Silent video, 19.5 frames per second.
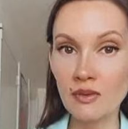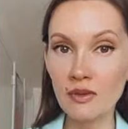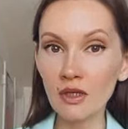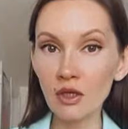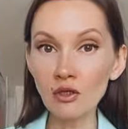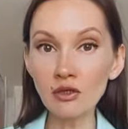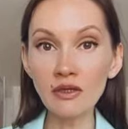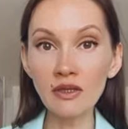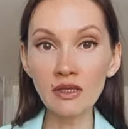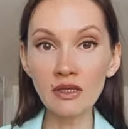The
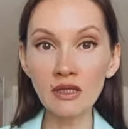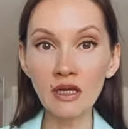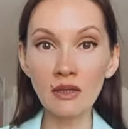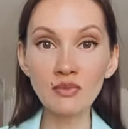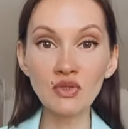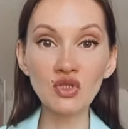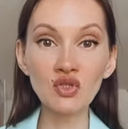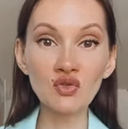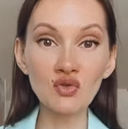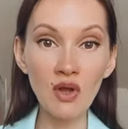only thing that I'm
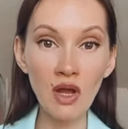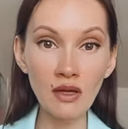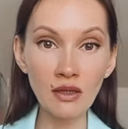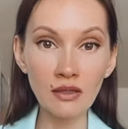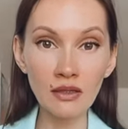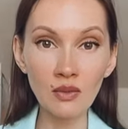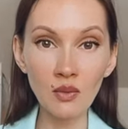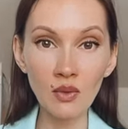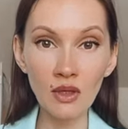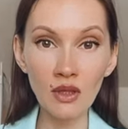
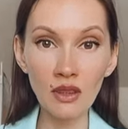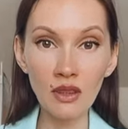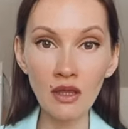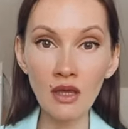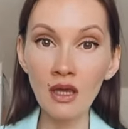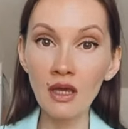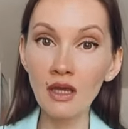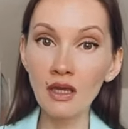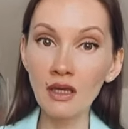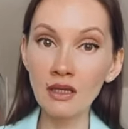struggling with
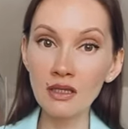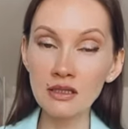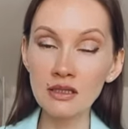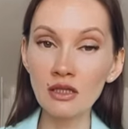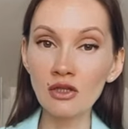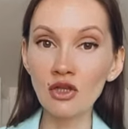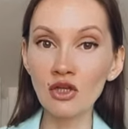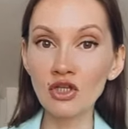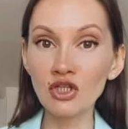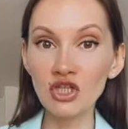is the
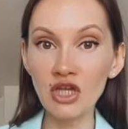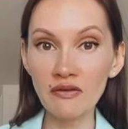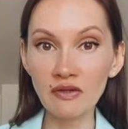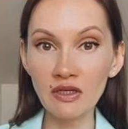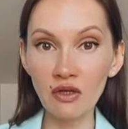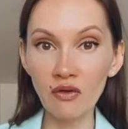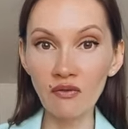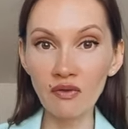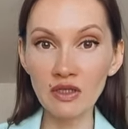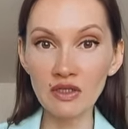longevity
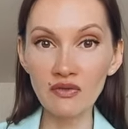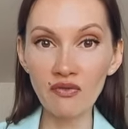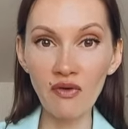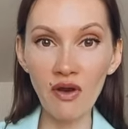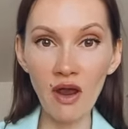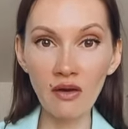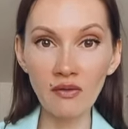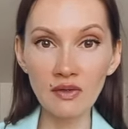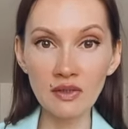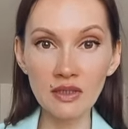of this
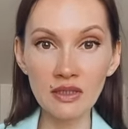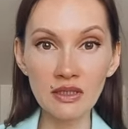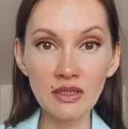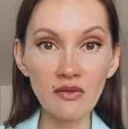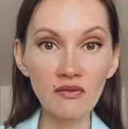fragrance.